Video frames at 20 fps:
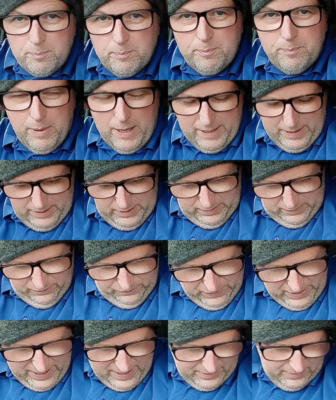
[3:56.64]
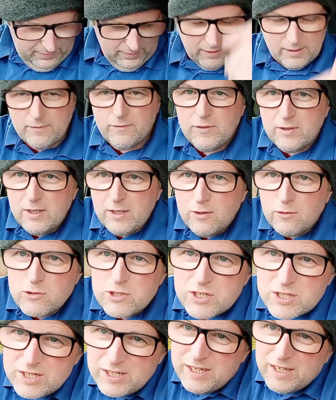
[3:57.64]
back in the van, give you a little
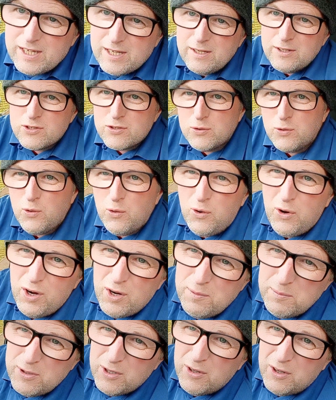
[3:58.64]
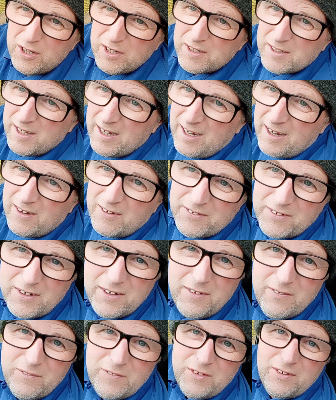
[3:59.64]
sneaky tour. Hope you liked that. I don't
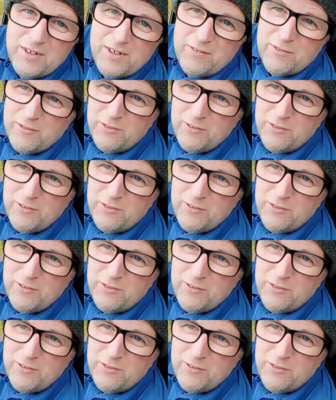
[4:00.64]
know if you did or